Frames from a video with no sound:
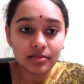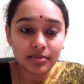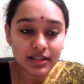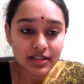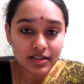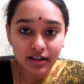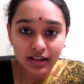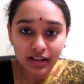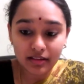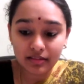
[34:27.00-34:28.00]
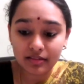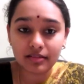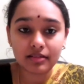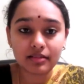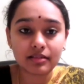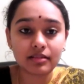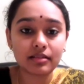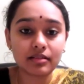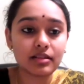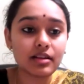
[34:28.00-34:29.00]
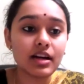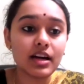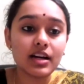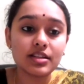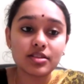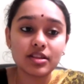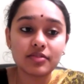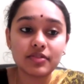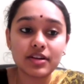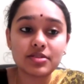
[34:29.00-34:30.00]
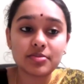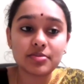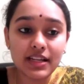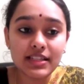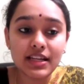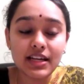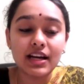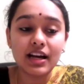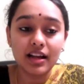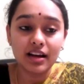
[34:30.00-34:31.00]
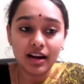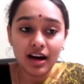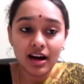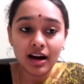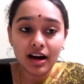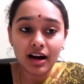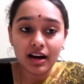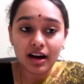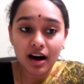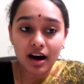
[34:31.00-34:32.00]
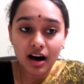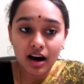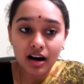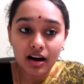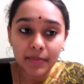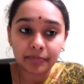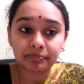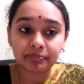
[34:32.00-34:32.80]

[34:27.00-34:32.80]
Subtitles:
We're starting. So the first one is Lanka.